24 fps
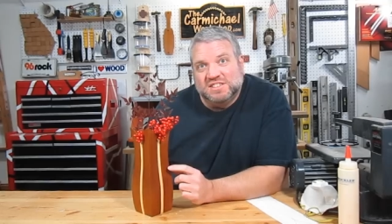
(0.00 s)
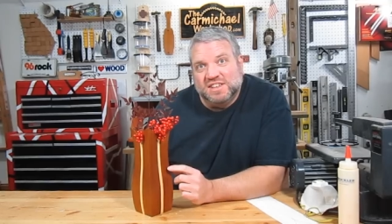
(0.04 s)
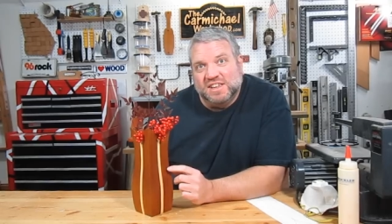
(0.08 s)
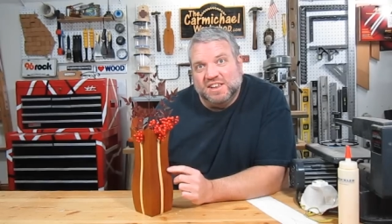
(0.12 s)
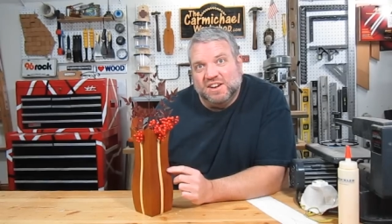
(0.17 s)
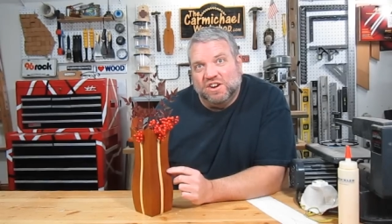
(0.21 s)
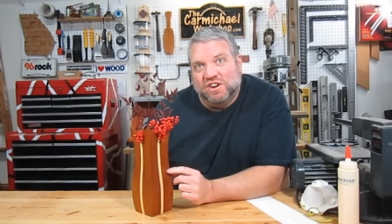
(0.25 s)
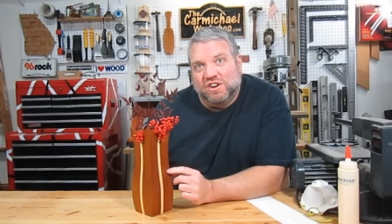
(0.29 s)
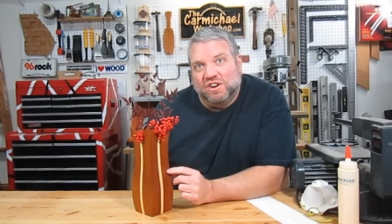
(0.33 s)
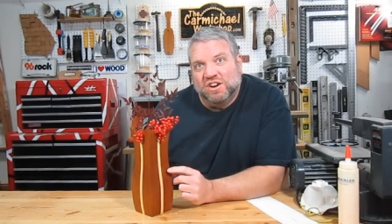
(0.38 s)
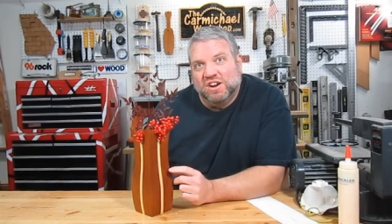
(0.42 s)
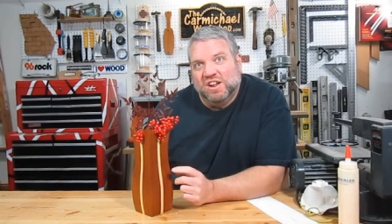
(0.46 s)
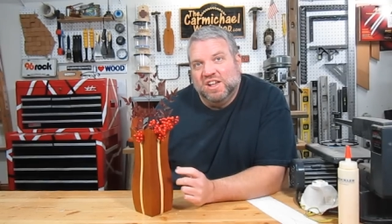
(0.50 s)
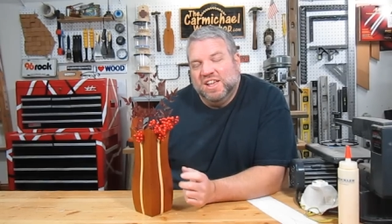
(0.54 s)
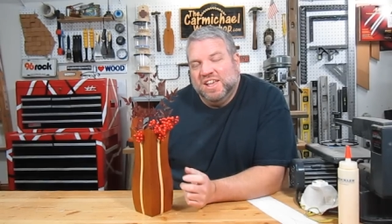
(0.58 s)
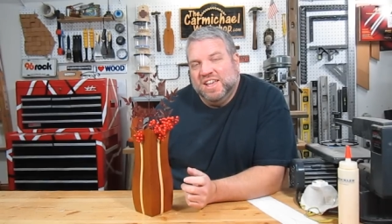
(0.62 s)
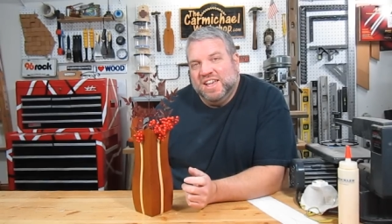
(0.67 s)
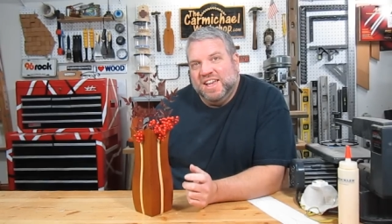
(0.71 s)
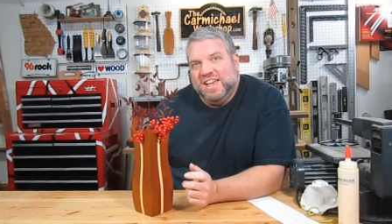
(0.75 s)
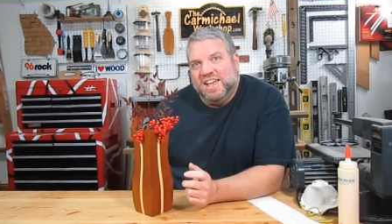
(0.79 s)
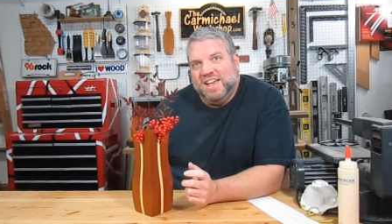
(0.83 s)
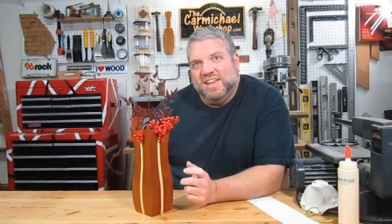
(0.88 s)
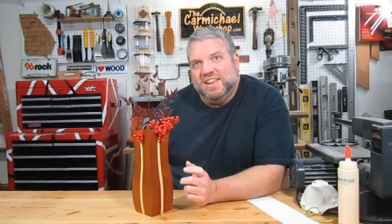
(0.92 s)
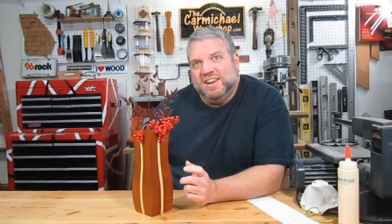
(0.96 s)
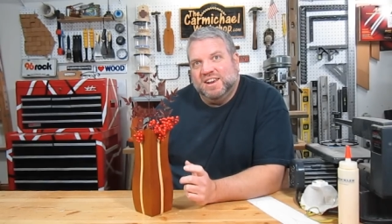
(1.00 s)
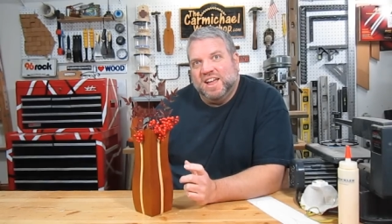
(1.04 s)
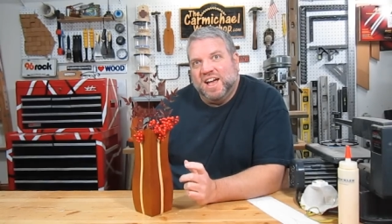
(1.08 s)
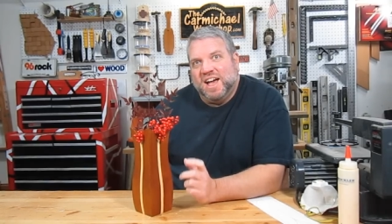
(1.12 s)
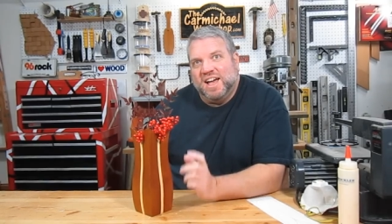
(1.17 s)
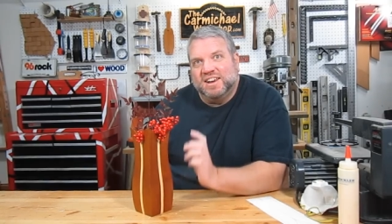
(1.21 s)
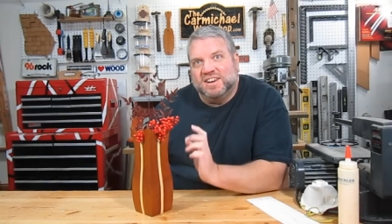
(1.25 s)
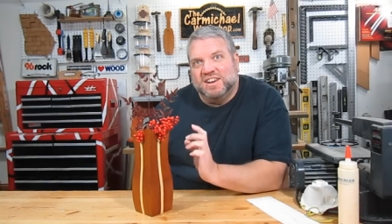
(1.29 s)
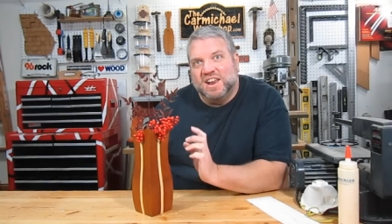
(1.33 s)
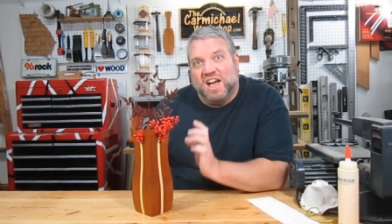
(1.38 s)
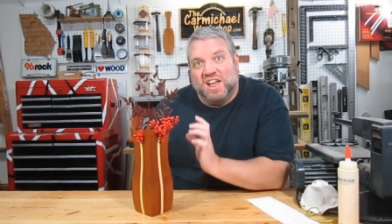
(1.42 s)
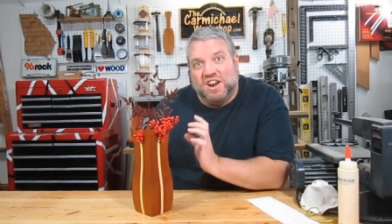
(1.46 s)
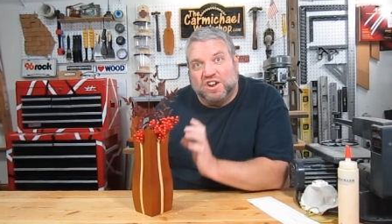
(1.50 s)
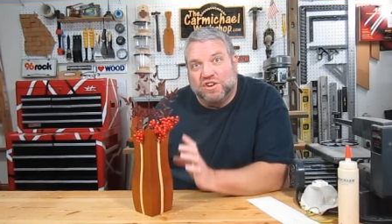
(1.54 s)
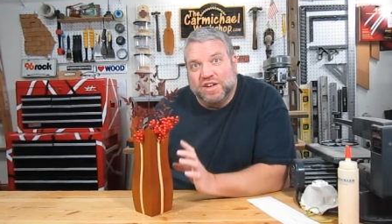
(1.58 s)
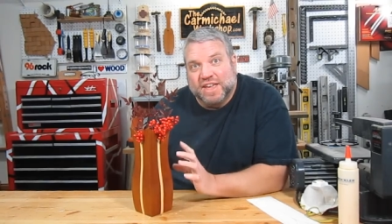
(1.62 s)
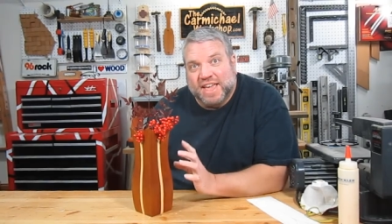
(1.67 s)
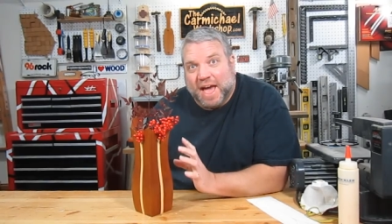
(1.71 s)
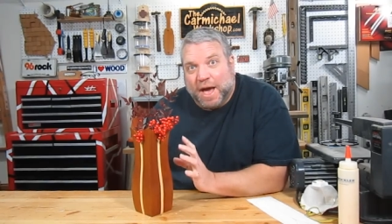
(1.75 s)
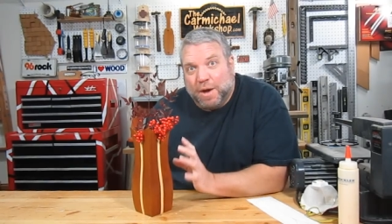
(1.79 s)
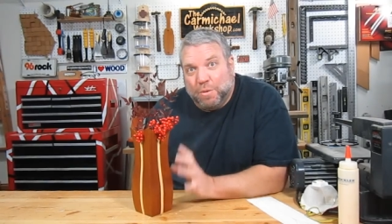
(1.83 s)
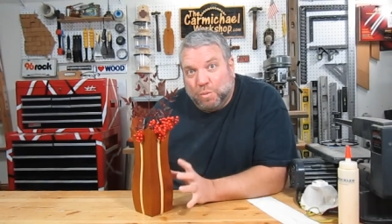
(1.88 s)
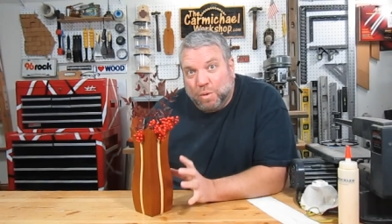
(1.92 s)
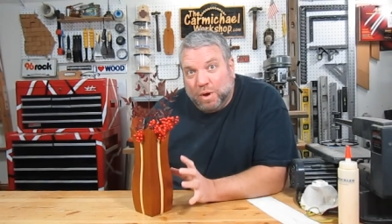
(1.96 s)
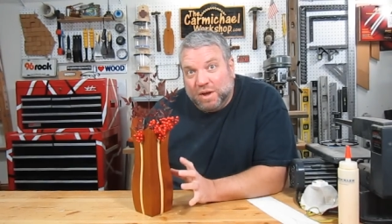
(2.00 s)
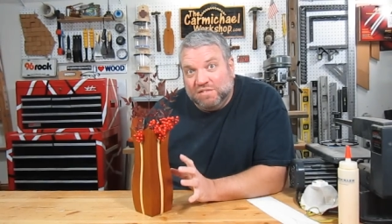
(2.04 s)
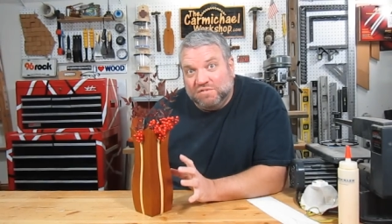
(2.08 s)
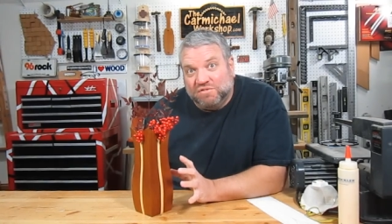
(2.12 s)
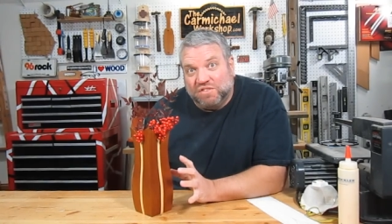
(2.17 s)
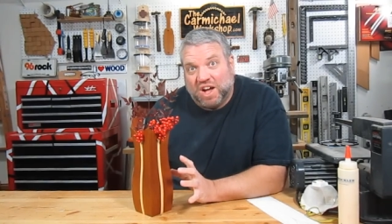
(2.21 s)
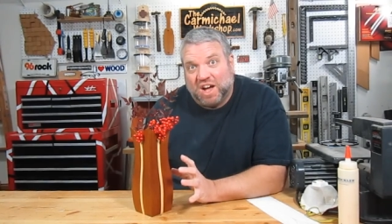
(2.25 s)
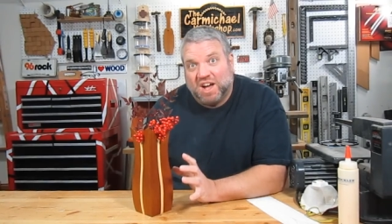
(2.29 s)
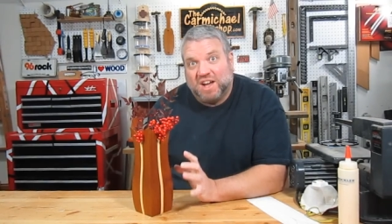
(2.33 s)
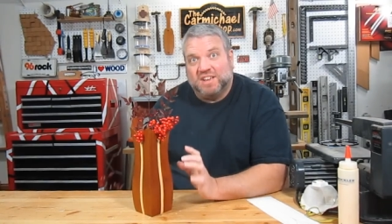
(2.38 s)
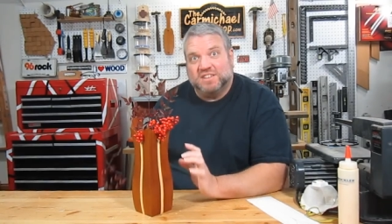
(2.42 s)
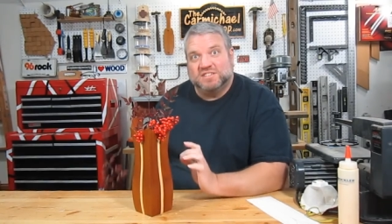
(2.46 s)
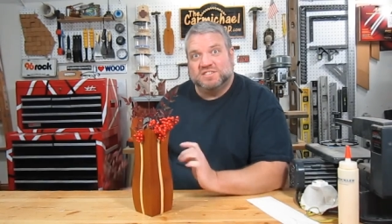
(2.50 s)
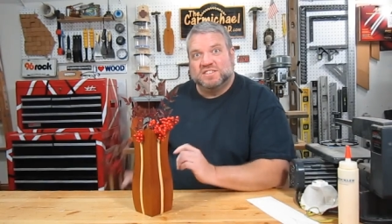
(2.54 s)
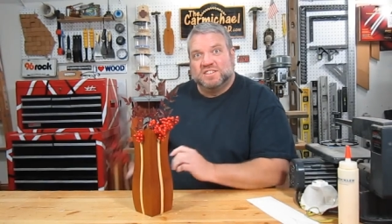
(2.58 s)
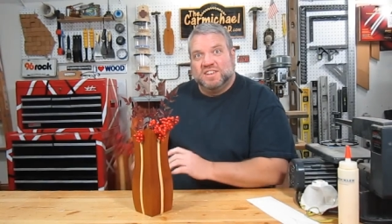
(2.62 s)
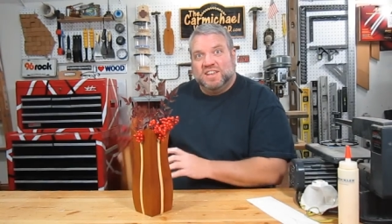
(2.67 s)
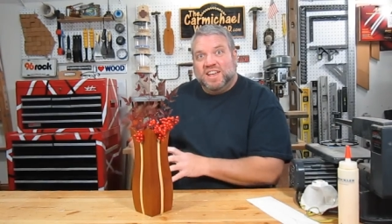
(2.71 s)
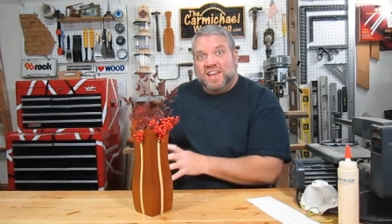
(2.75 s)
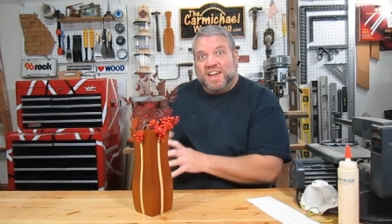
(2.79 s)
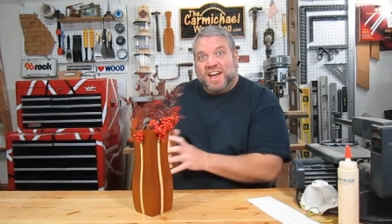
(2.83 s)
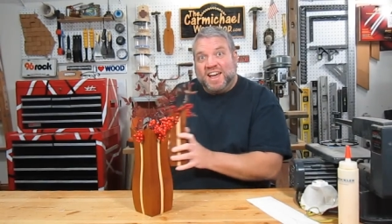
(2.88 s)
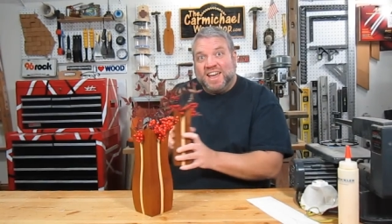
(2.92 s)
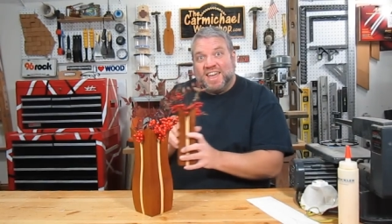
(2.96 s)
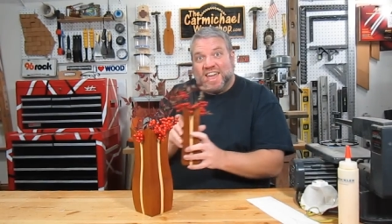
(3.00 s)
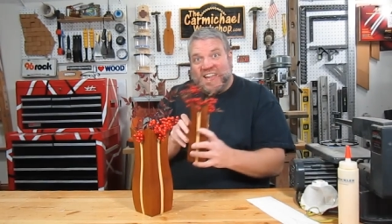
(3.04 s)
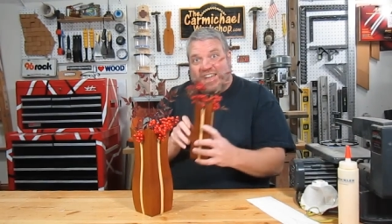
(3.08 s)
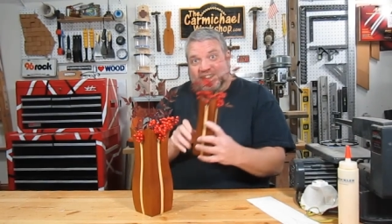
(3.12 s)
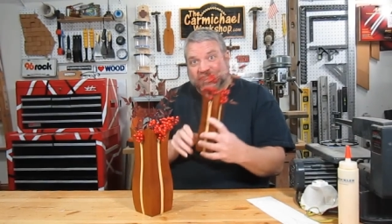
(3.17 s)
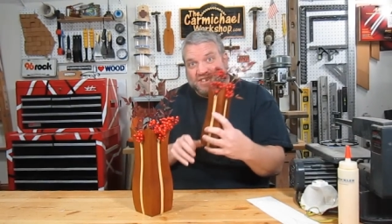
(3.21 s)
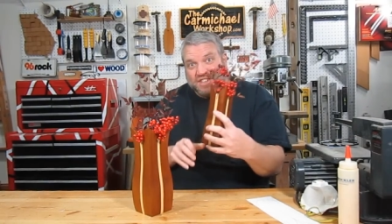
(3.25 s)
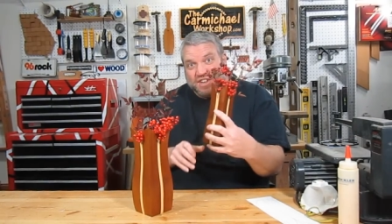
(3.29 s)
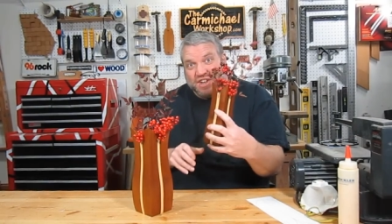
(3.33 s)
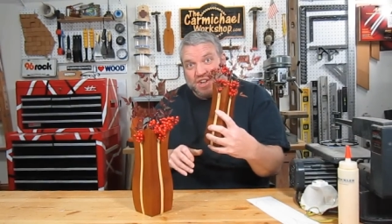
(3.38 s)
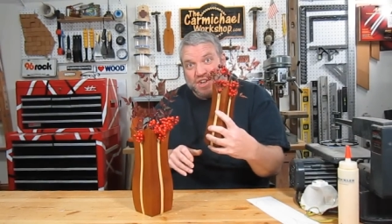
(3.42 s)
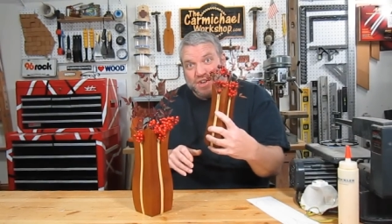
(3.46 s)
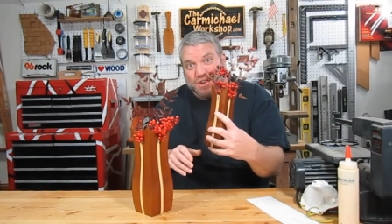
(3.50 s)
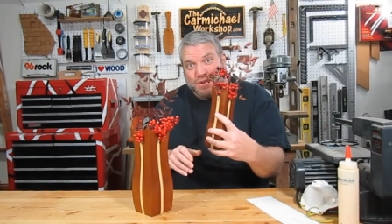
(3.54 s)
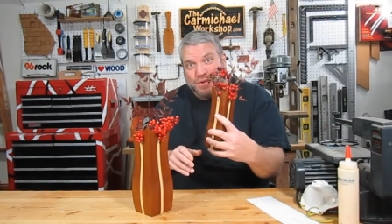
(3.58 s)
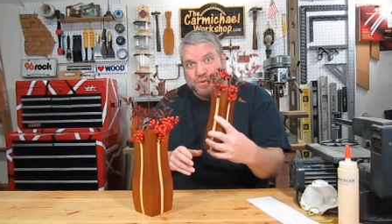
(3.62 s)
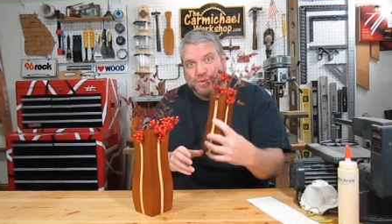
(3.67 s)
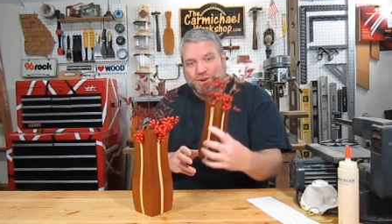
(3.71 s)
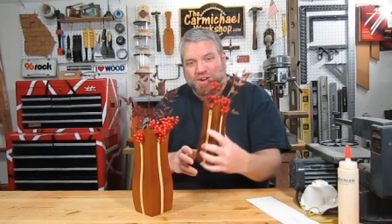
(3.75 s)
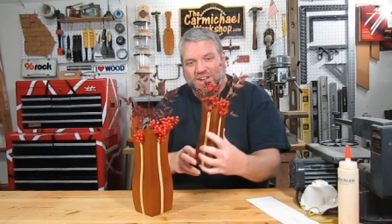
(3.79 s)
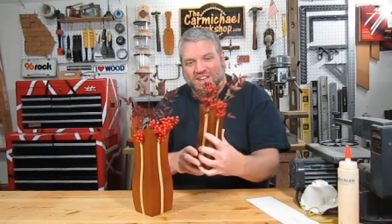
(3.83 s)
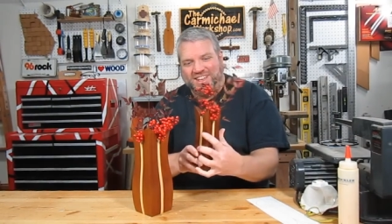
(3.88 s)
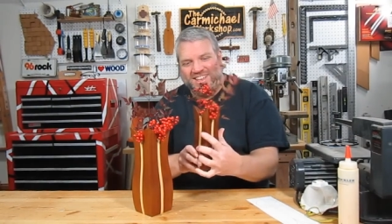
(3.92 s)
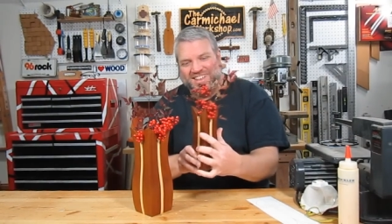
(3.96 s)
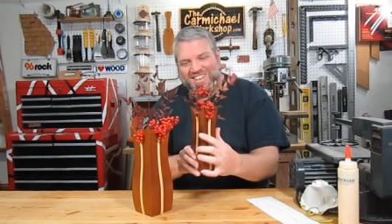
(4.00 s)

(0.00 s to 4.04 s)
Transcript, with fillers: Cedar. And I not only got one vase, I got two.